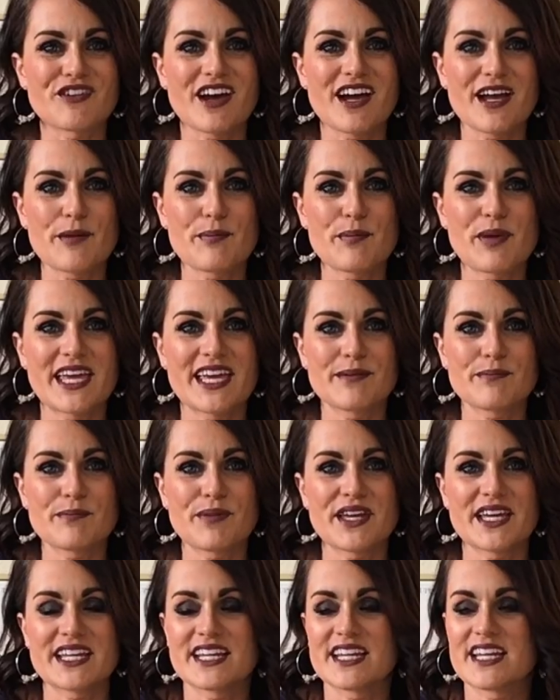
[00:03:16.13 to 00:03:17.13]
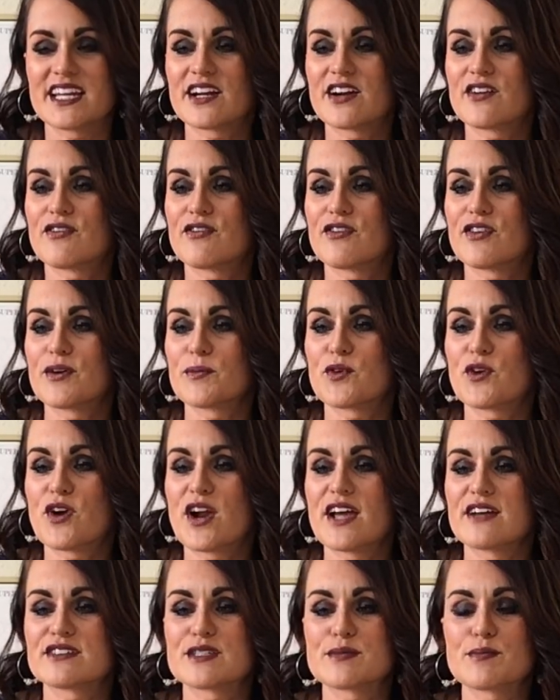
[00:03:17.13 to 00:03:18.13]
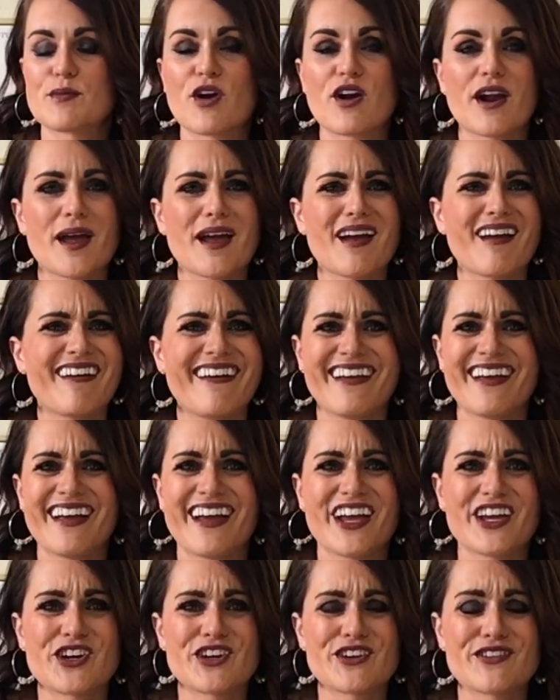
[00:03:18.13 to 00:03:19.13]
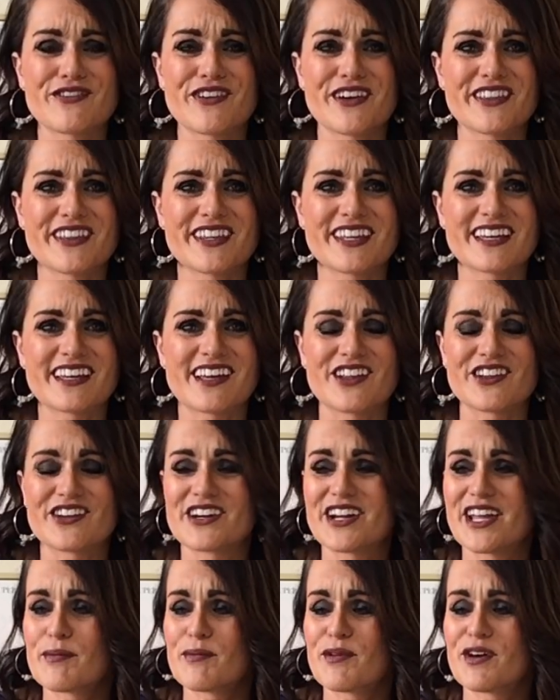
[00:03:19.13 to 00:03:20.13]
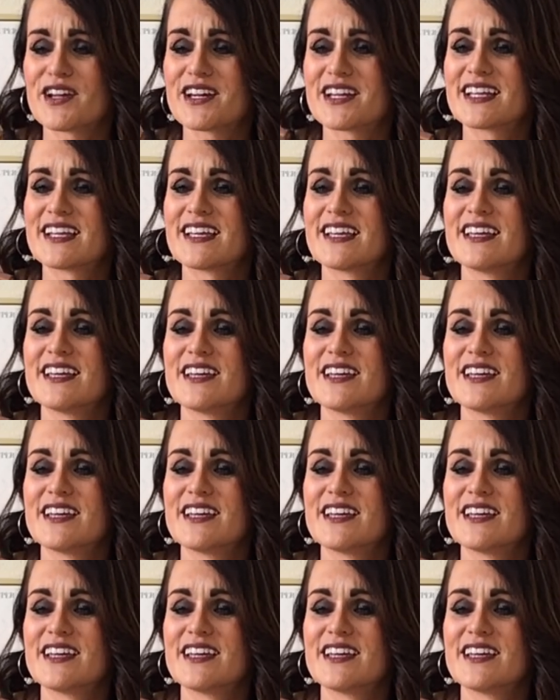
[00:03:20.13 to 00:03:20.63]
got a paint pen here from Craftsmark. I couldn't find the color name on it.